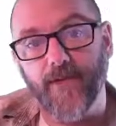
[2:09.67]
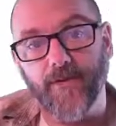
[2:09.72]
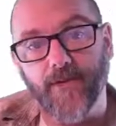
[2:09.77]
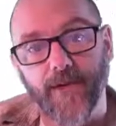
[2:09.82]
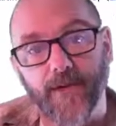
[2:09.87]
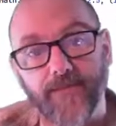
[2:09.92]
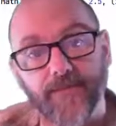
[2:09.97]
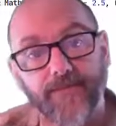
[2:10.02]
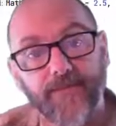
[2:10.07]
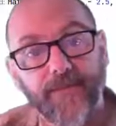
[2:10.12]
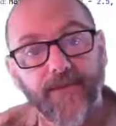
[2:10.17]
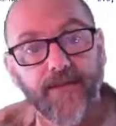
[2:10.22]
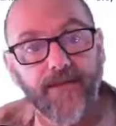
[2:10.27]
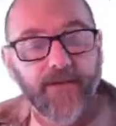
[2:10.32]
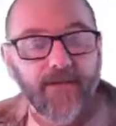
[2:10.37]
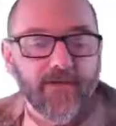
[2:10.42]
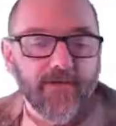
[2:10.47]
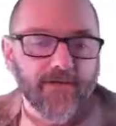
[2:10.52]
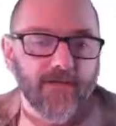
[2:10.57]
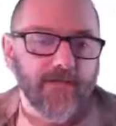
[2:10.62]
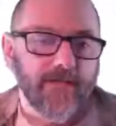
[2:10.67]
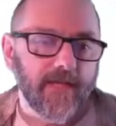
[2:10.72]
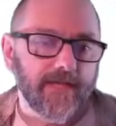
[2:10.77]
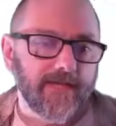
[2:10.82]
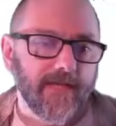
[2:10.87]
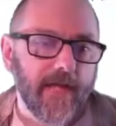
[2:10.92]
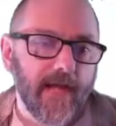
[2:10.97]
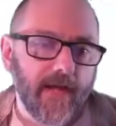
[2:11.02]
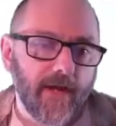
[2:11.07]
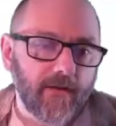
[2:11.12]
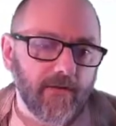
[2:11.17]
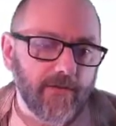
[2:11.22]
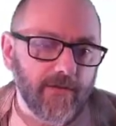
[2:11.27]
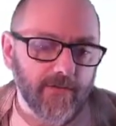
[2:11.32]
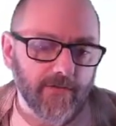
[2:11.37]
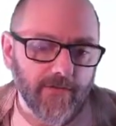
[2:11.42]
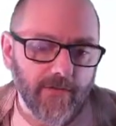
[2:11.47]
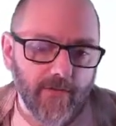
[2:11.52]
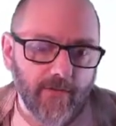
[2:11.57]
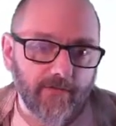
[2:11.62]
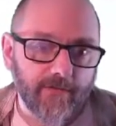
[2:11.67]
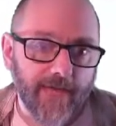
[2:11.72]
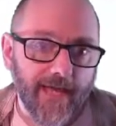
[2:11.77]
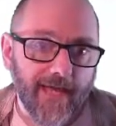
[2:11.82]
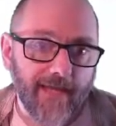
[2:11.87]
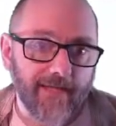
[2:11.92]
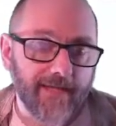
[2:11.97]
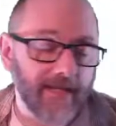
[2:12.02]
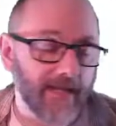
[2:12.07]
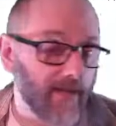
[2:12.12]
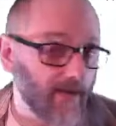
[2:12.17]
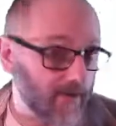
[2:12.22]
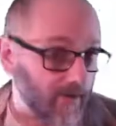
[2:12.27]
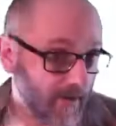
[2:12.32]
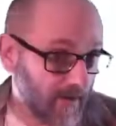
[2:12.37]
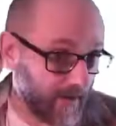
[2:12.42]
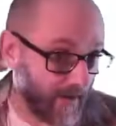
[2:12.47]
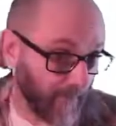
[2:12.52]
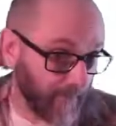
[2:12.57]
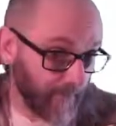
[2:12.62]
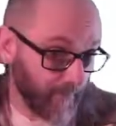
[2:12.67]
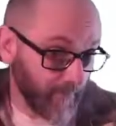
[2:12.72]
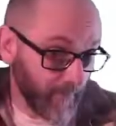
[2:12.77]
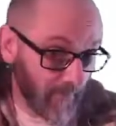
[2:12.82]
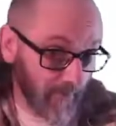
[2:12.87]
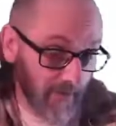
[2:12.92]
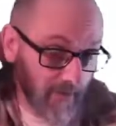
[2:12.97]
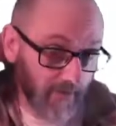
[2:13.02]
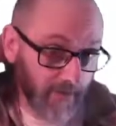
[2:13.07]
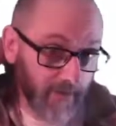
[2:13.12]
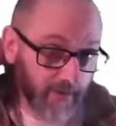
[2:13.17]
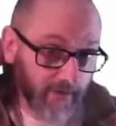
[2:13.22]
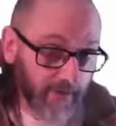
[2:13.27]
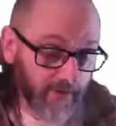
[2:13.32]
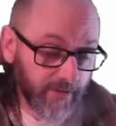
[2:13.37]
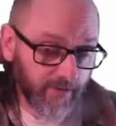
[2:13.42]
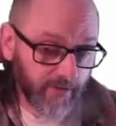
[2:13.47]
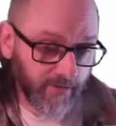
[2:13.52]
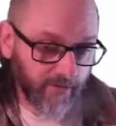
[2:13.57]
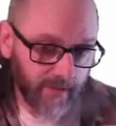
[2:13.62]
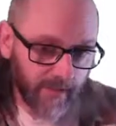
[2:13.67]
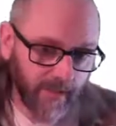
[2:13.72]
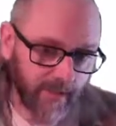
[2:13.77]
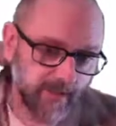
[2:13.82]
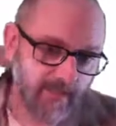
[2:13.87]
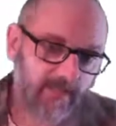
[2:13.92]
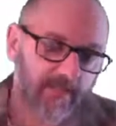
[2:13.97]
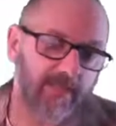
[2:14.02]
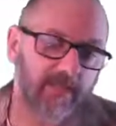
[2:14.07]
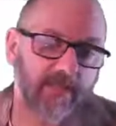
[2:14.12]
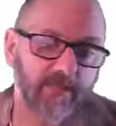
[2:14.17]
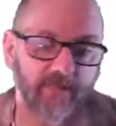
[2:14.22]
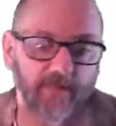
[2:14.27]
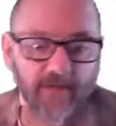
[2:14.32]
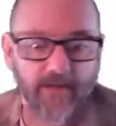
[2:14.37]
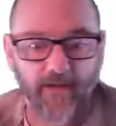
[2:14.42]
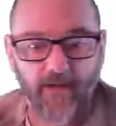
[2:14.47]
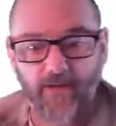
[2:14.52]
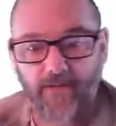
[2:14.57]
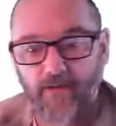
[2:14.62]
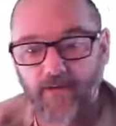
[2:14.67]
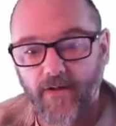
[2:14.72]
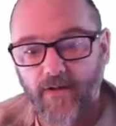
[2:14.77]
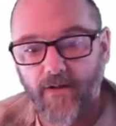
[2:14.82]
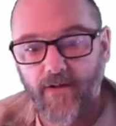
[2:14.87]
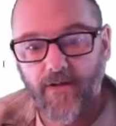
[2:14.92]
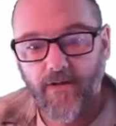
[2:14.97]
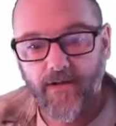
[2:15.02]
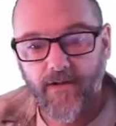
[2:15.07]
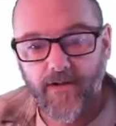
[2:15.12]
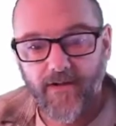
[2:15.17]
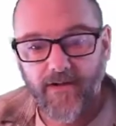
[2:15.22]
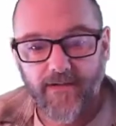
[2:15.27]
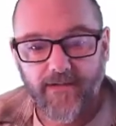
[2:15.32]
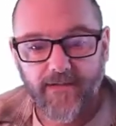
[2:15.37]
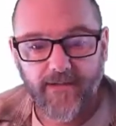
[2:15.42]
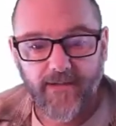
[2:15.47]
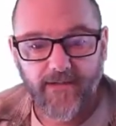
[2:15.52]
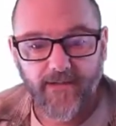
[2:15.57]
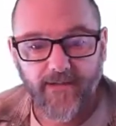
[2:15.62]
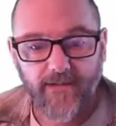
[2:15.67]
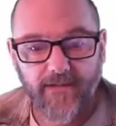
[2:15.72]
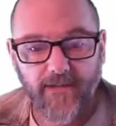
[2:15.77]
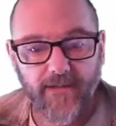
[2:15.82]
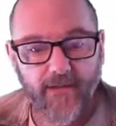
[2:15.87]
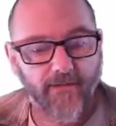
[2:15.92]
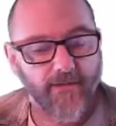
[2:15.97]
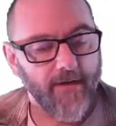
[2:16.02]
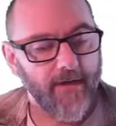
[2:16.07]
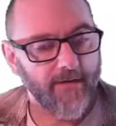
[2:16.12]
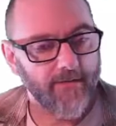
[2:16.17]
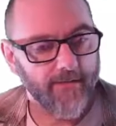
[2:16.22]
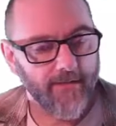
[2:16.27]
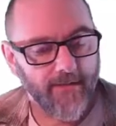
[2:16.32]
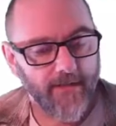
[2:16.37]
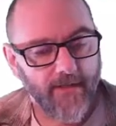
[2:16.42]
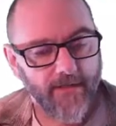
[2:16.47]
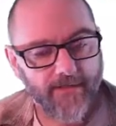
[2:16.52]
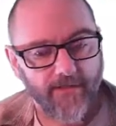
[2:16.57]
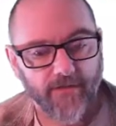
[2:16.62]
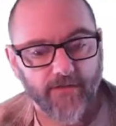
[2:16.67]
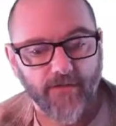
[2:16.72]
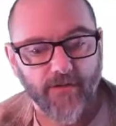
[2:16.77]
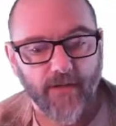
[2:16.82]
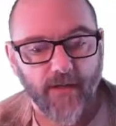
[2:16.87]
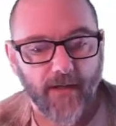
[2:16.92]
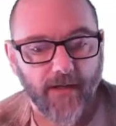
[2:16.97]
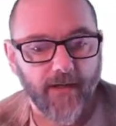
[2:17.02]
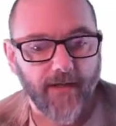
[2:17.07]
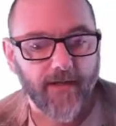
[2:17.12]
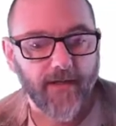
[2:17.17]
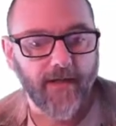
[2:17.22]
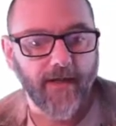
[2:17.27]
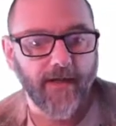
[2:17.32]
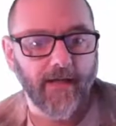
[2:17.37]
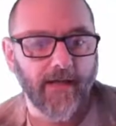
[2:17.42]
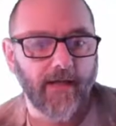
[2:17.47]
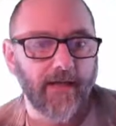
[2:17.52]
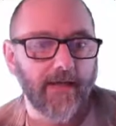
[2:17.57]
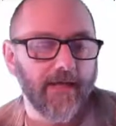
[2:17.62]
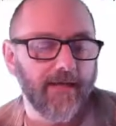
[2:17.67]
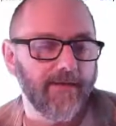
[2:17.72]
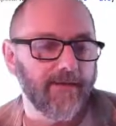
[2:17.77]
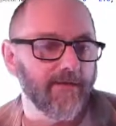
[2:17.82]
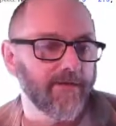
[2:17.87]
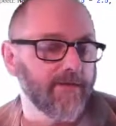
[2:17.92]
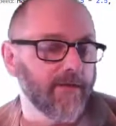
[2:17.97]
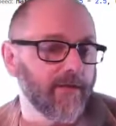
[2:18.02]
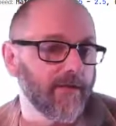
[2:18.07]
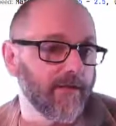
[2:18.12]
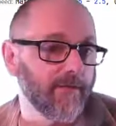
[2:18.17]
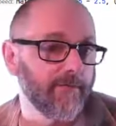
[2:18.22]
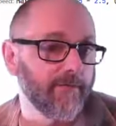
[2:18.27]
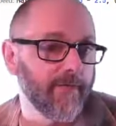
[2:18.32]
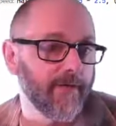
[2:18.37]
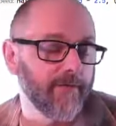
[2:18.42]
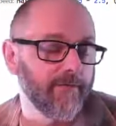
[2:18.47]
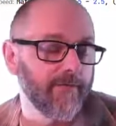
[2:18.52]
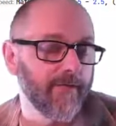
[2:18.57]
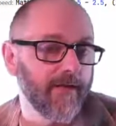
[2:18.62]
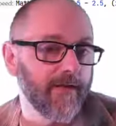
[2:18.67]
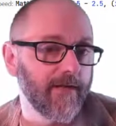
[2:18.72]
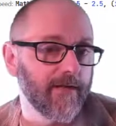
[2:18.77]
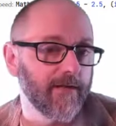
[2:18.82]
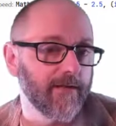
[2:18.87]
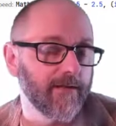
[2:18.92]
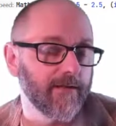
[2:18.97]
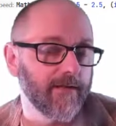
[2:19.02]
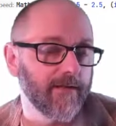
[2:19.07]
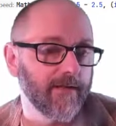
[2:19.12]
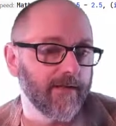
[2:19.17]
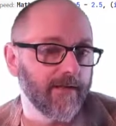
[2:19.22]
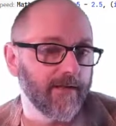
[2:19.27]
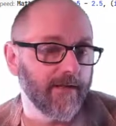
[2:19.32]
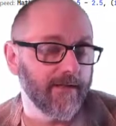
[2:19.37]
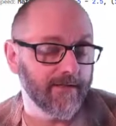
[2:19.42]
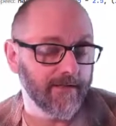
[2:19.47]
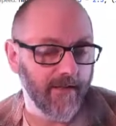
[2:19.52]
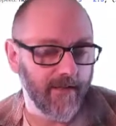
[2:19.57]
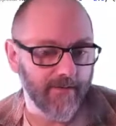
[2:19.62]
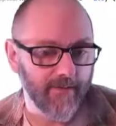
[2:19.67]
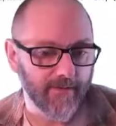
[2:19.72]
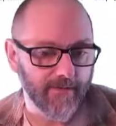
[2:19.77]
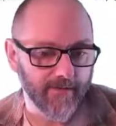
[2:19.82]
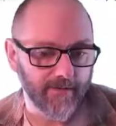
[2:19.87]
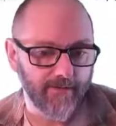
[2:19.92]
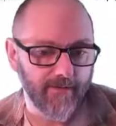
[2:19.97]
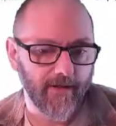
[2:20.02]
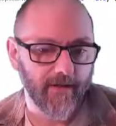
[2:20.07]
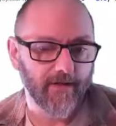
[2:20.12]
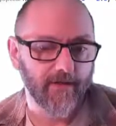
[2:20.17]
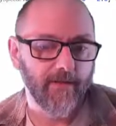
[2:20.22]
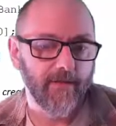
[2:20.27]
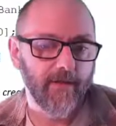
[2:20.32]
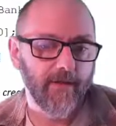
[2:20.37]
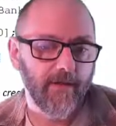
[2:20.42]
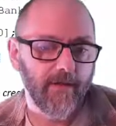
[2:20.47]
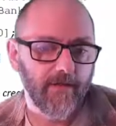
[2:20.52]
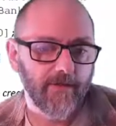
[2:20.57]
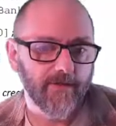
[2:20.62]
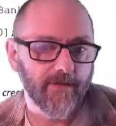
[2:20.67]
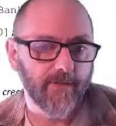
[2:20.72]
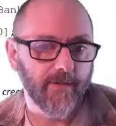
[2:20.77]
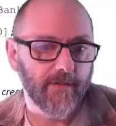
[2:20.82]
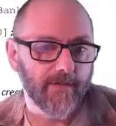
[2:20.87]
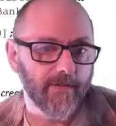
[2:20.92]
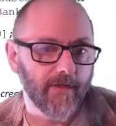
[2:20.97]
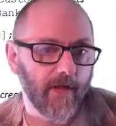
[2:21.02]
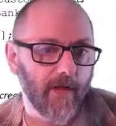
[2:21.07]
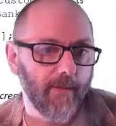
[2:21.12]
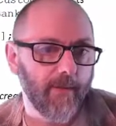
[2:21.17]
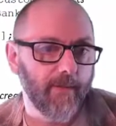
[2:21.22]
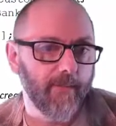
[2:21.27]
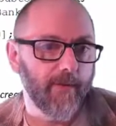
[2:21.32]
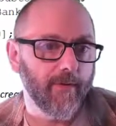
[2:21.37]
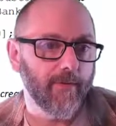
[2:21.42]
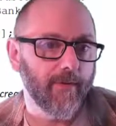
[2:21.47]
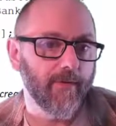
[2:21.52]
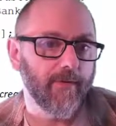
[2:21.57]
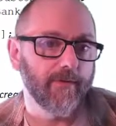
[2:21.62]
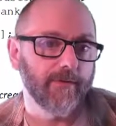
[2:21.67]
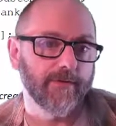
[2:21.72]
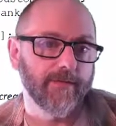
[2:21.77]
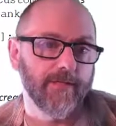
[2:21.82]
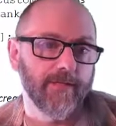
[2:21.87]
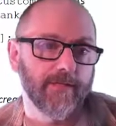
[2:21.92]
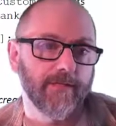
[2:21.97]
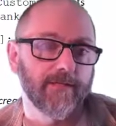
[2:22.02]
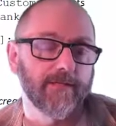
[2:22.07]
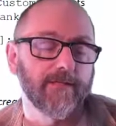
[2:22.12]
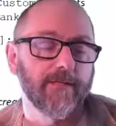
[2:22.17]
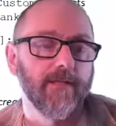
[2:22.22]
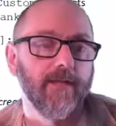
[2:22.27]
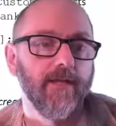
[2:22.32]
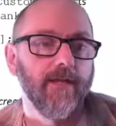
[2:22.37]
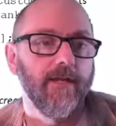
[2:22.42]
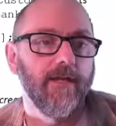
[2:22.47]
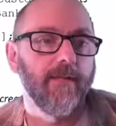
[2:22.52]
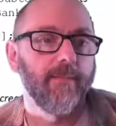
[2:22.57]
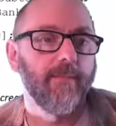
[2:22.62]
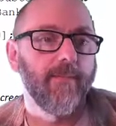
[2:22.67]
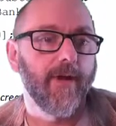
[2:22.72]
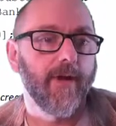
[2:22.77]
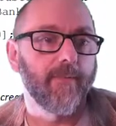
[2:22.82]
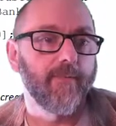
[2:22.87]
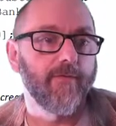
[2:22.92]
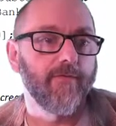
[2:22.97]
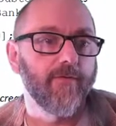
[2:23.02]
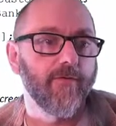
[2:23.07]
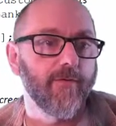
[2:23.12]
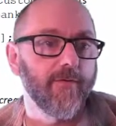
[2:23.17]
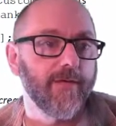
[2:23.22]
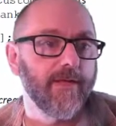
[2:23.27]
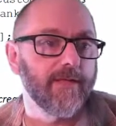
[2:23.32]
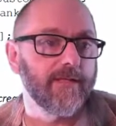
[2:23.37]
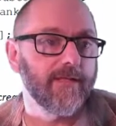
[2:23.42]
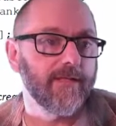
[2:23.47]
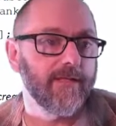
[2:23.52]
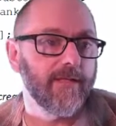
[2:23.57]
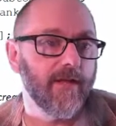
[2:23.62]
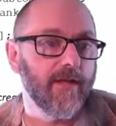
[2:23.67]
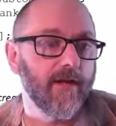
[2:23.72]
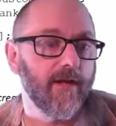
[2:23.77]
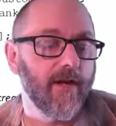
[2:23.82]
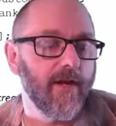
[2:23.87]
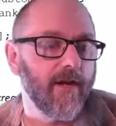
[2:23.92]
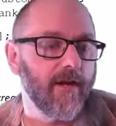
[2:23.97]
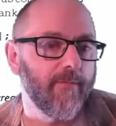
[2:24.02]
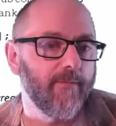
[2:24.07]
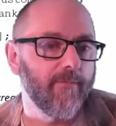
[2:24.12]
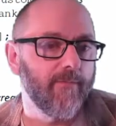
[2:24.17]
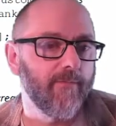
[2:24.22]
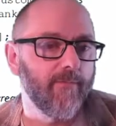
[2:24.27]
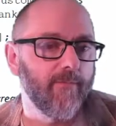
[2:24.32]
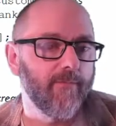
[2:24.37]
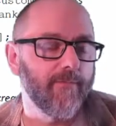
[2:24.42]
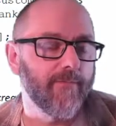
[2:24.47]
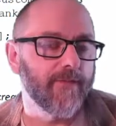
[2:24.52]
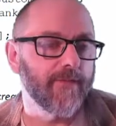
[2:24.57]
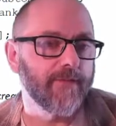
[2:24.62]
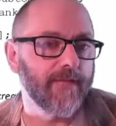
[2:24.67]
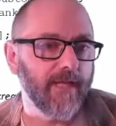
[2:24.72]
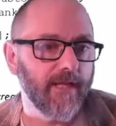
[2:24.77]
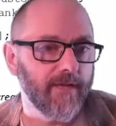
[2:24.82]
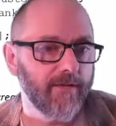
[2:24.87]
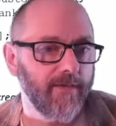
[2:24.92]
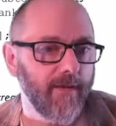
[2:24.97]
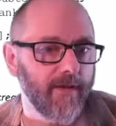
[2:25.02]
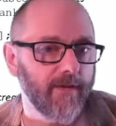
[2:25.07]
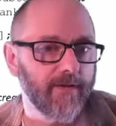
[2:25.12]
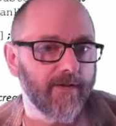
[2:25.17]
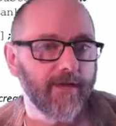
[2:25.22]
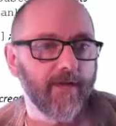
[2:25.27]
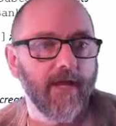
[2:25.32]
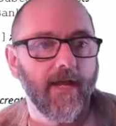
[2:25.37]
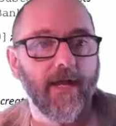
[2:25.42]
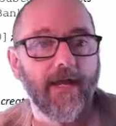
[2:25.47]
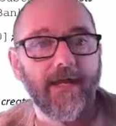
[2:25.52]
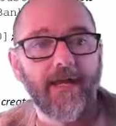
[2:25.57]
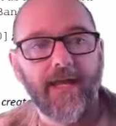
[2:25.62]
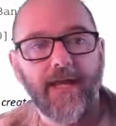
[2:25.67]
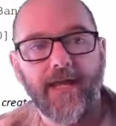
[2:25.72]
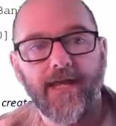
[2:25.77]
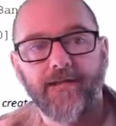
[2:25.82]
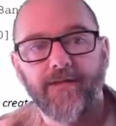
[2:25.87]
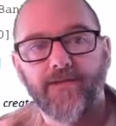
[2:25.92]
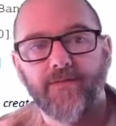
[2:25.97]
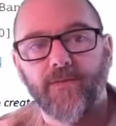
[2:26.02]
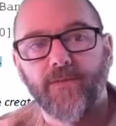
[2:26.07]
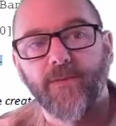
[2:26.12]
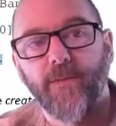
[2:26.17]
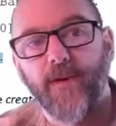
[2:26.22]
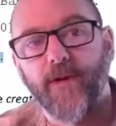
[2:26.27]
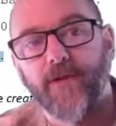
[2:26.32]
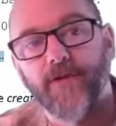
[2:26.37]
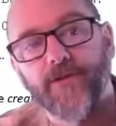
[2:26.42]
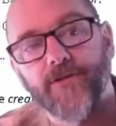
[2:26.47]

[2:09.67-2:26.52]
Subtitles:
Okay, so that's how you solve that. Now, what I wanted to do in this video is there is another exercise to try, and there's a final assignment as well. So we can talk about both of those things. But before we get to there, the second part of the guide ends with